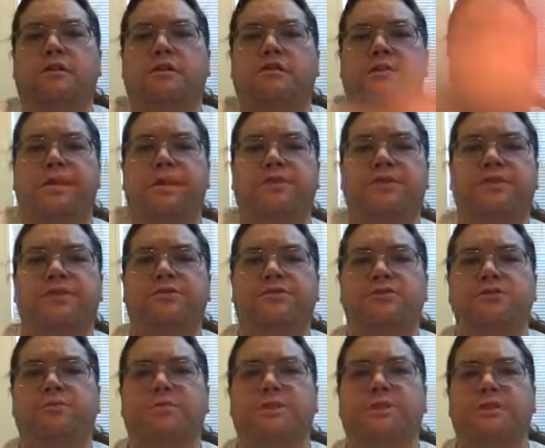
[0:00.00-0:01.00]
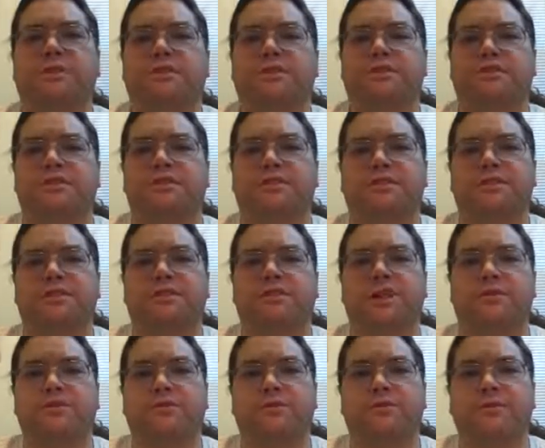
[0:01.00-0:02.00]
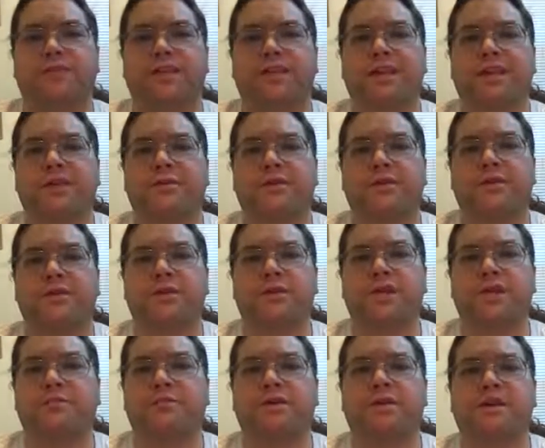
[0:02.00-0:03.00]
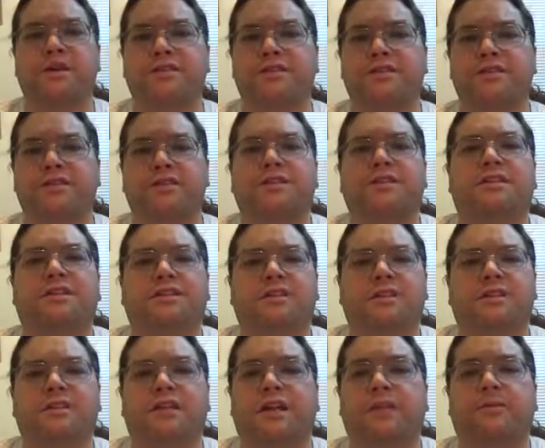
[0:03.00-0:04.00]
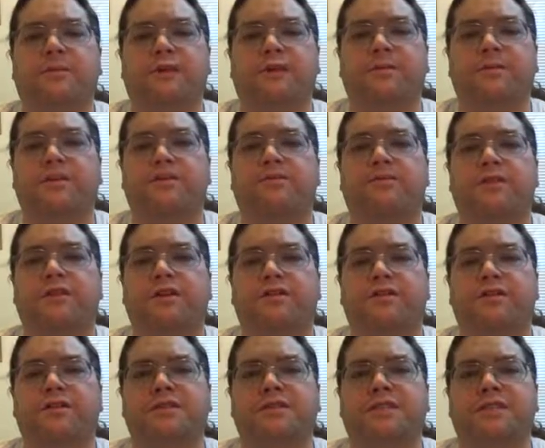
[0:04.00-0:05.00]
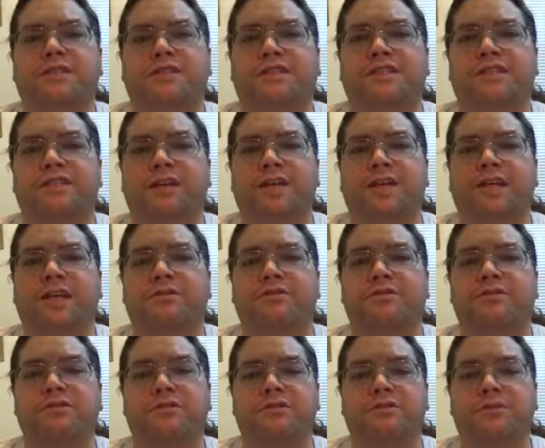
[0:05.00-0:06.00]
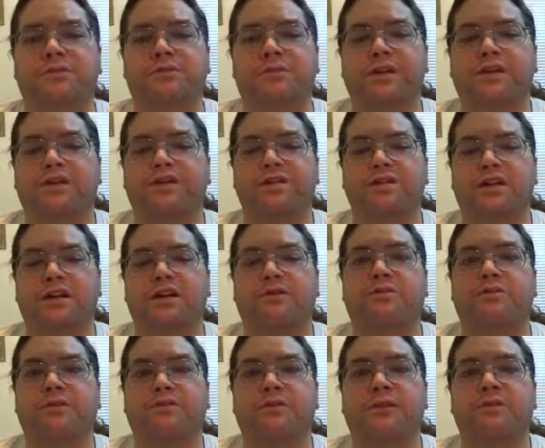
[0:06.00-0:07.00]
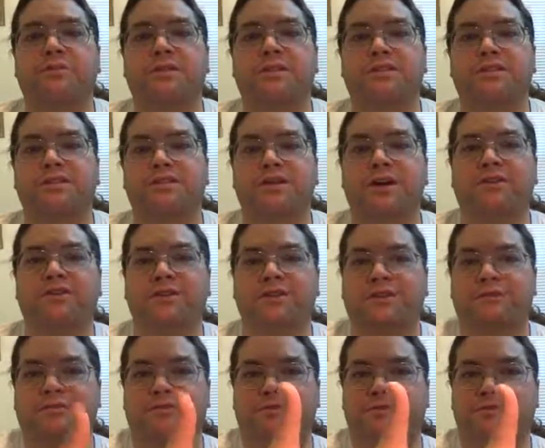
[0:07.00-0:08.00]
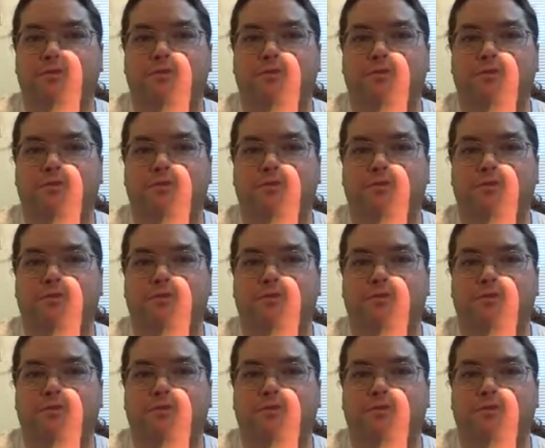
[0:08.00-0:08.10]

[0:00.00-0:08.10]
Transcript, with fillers: Greetings, YouTubins. This is Ephraim with Ekiwi3 Enterprises. I welcome you to another exciting episode of the weekly startup and small business roundup.